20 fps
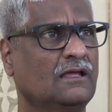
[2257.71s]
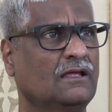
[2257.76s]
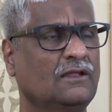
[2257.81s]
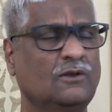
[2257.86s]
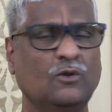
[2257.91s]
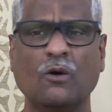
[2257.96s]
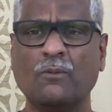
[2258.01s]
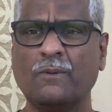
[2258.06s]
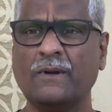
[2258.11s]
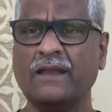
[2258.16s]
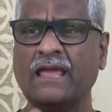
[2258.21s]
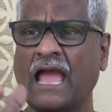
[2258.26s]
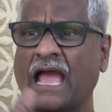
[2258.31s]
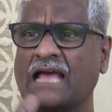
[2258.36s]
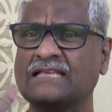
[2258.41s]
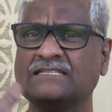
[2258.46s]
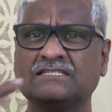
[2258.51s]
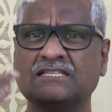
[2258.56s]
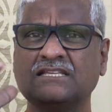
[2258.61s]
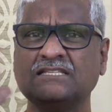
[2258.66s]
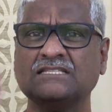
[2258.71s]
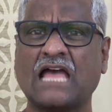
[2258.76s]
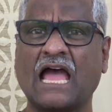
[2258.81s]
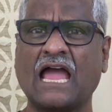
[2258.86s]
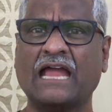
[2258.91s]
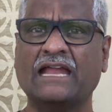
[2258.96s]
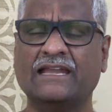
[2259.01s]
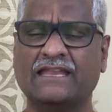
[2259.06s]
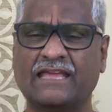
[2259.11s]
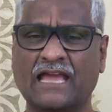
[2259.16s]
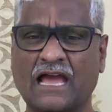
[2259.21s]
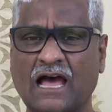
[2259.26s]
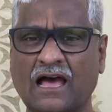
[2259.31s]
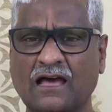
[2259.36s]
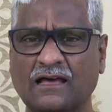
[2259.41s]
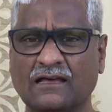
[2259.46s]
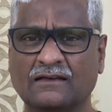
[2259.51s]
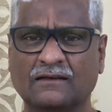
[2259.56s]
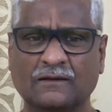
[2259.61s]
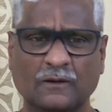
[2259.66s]
Nobody has this
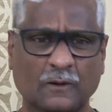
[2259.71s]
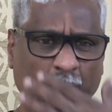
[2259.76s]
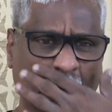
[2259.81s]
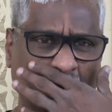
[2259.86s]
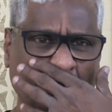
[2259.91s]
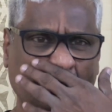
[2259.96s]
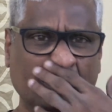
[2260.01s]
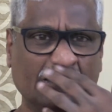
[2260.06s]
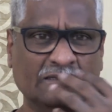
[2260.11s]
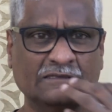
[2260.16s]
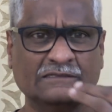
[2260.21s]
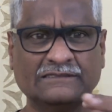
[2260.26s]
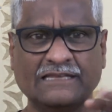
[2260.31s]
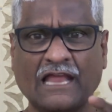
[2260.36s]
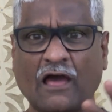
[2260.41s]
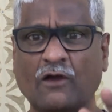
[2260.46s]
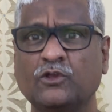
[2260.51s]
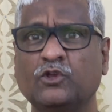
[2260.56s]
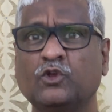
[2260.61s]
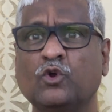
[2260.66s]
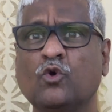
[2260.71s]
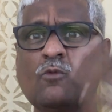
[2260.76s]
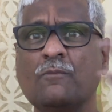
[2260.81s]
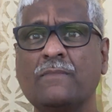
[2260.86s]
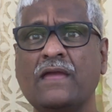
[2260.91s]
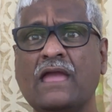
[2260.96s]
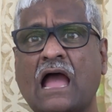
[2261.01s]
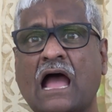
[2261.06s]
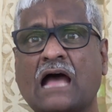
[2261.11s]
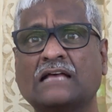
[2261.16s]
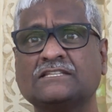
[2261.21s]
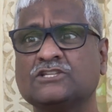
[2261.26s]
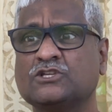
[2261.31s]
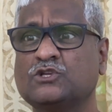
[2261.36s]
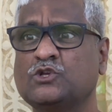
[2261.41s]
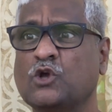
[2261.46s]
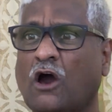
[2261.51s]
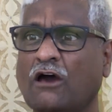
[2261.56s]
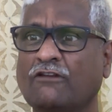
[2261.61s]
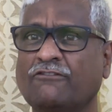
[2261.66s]
idea. Now you may ask
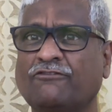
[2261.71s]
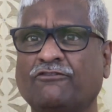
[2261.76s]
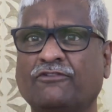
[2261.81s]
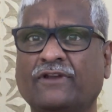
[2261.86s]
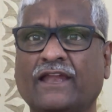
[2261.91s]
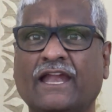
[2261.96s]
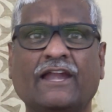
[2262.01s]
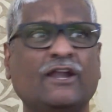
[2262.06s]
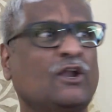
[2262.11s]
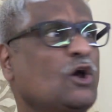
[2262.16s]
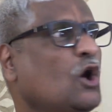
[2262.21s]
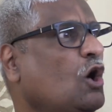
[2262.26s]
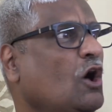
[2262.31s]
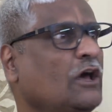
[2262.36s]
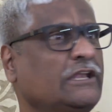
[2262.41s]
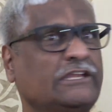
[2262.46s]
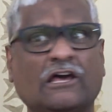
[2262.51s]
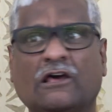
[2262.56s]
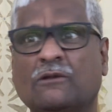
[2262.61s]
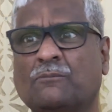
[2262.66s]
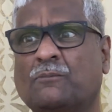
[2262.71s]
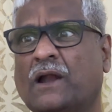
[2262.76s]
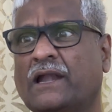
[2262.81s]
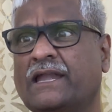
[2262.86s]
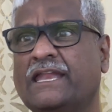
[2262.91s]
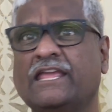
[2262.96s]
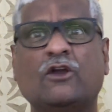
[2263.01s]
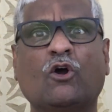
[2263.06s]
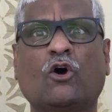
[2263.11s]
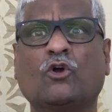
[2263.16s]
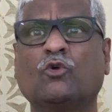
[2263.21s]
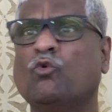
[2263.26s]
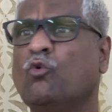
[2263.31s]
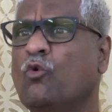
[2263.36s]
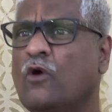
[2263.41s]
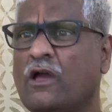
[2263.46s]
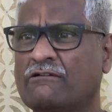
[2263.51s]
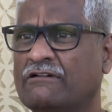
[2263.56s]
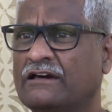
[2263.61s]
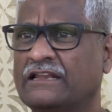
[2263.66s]
your friend or your buddy or
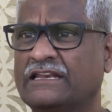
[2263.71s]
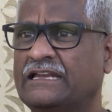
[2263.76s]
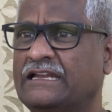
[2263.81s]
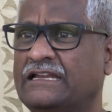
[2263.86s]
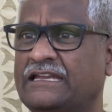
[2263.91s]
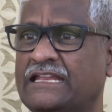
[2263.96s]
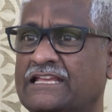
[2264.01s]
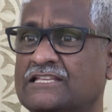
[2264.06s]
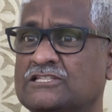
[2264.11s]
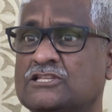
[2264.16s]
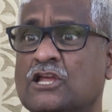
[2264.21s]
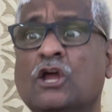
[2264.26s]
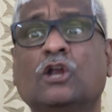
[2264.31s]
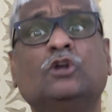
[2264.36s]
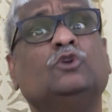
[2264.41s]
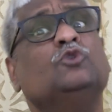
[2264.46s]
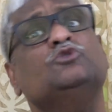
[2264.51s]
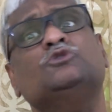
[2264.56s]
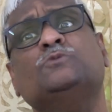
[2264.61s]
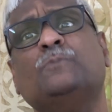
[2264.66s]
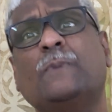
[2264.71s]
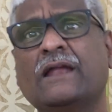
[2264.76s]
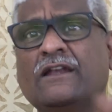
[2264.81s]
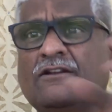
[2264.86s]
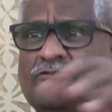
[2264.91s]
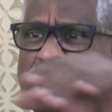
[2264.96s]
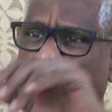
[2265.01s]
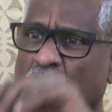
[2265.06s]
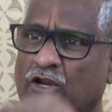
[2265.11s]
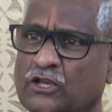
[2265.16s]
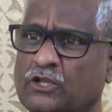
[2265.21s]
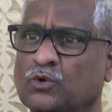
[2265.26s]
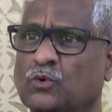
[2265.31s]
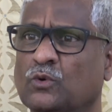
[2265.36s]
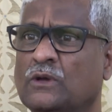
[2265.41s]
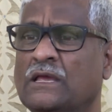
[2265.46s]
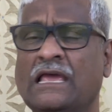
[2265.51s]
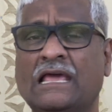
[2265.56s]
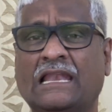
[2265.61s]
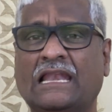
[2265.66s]
whoever it is to spend for you.
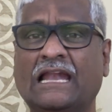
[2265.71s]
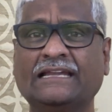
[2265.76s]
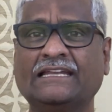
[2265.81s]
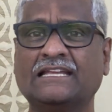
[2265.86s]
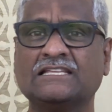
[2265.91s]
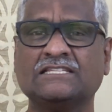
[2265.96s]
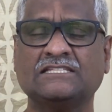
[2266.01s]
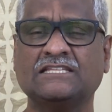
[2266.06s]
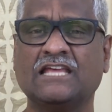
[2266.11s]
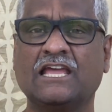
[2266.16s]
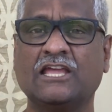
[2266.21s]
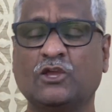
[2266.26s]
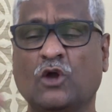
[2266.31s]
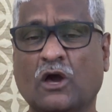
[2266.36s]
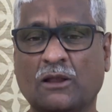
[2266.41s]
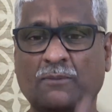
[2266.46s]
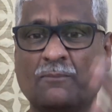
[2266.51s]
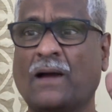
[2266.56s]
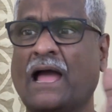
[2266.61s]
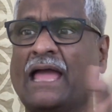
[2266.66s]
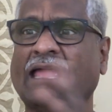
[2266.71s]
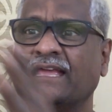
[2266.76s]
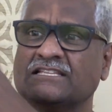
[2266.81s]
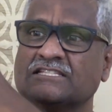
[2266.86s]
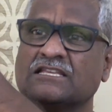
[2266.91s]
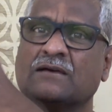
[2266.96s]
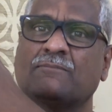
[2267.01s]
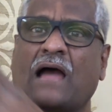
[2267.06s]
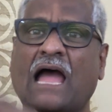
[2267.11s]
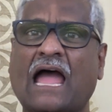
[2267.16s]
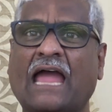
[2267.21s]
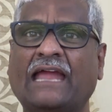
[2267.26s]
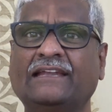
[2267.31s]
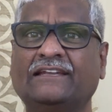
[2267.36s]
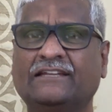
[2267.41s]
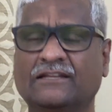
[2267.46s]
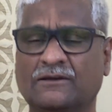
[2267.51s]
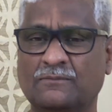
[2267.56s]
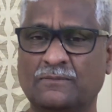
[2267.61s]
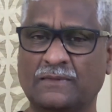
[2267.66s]
Let us say you are buying some
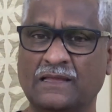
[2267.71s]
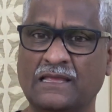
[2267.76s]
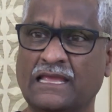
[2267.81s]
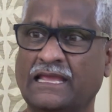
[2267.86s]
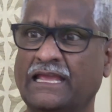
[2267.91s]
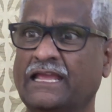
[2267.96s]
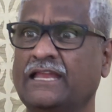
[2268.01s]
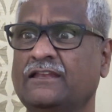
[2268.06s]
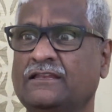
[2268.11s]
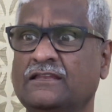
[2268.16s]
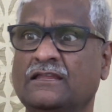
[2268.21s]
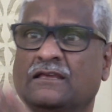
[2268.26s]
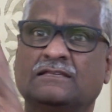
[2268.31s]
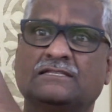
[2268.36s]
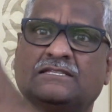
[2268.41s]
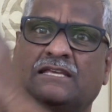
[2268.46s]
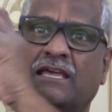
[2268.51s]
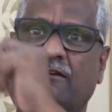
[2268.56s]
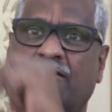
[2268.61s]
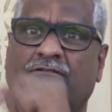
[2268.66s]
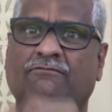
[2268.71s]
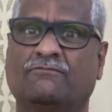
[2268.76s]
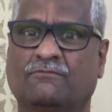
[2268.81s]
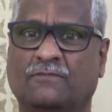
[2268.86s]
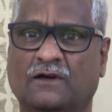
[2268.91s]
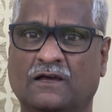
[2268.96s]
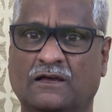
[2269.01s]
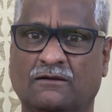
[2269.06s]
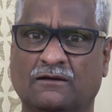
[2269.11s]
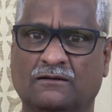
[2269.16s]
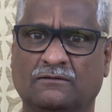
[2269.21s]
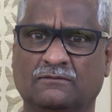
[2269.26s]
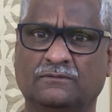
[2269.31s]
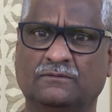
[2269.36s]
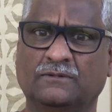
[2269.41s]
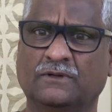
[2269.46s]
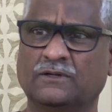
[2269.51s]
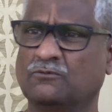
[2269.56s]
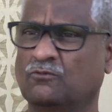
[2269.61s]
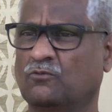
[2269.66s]
item in, say,
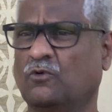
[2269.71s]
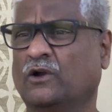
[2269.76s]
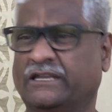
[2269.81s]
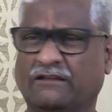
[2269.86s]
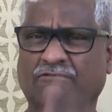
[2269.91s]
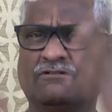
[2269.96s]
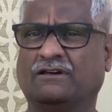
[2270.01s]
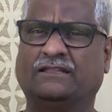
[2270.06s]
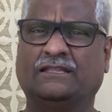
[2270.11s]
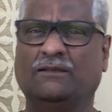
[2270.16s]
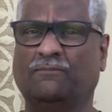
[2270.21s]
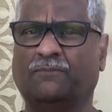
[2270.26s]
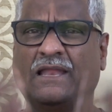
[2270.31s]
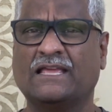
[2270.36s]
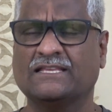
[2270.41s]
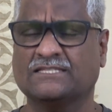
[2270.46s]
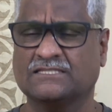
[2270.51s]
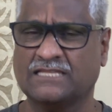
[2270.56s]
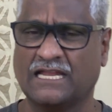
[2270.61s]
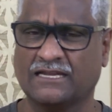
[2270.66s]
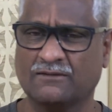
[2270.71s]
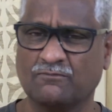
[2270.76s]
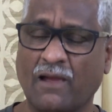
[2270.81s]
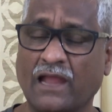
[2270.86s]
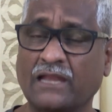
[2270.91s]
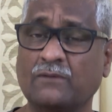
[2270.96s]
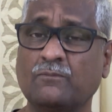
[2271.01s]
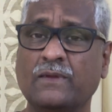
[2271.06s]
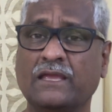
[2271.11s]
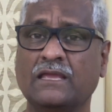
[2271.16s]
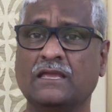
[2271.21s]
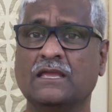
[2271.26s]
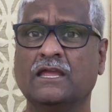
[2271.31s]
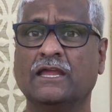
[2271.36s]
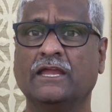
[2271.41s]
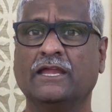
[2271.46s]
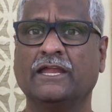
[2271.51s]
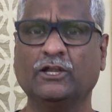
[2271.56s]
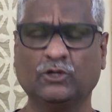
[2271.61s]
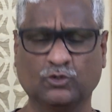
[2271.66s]
whatever the place that might be.
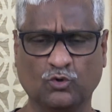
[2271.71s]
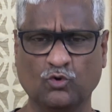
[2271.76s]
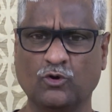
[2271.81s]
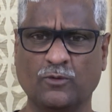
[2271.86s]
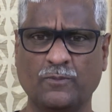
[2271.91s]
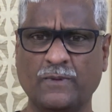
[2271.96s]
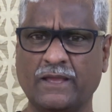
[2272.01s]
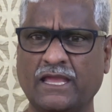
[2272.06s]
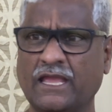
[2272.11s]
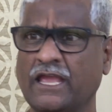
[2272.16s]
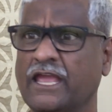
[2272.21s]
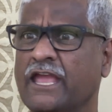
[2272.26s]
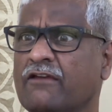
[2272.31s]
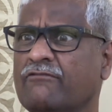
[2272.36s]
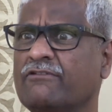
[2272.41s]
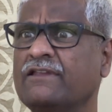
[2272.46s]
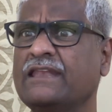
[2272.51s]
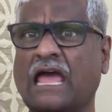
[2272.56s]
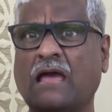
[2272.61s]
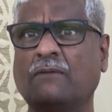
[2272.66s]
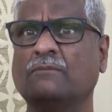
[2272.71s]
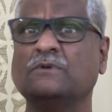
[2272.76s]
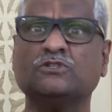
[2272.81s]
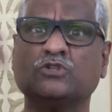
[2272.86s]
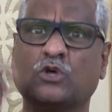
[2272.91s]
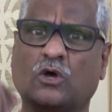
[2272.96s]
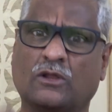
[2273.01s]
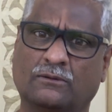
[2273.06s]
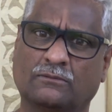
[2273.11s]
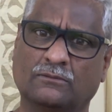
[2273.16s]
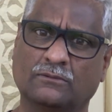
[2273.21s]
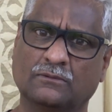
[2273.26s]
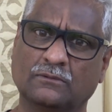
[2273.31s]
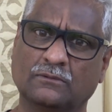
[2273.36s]
It could be even Amazon.